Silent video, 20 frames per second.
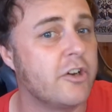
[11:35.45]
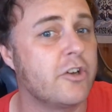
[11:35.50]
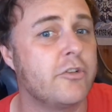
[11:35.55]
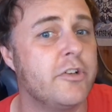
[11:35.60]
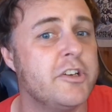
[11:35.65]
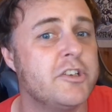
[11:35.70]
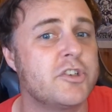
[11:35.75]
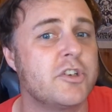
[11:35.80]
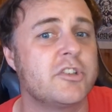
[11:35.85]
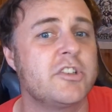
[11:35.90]
a
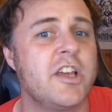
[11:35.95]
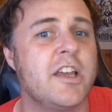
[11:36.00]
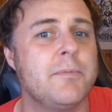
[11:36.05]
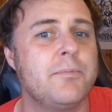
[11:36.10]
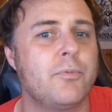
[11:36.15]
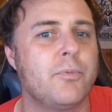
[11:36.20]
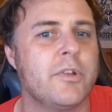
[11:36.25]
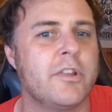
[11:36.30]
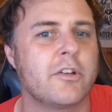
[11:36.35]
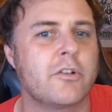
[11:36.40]
creature
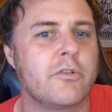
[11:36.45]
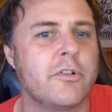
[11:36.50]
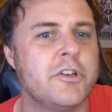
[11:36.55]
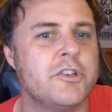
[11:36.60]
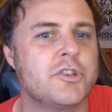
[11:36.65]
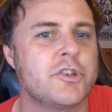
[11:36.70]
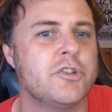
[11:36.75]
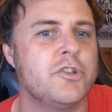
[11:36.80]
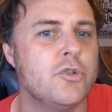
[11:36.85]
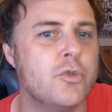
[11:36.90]
type with a
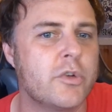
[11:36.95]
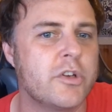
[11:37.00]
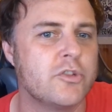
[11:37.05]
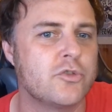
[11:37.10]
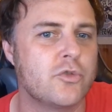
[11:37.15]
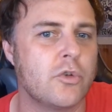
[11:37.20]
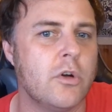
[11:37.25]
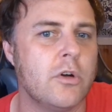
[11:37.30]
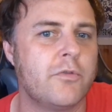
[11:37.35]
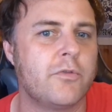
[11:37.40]
creature you
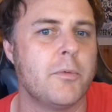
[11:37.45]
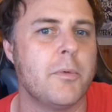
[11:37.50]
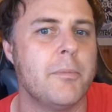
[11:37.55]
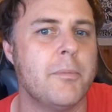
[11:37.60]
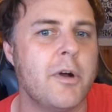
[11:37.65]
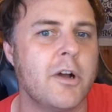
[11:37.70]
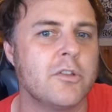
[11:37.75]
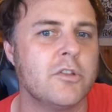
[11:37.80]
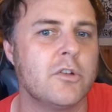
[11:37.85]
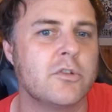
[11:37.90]
control from
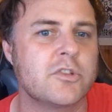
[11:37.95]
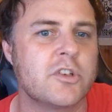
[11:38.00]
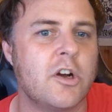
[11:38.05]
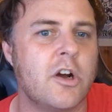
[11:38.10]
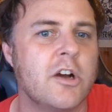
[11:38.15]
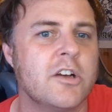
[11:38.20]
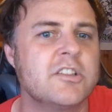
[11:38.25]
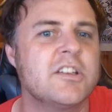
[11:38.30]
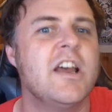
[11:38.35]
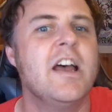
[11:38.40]
among those
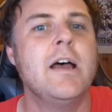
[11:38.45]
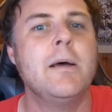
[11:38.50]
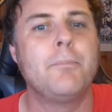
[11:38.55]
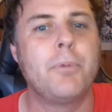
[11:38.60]
cards.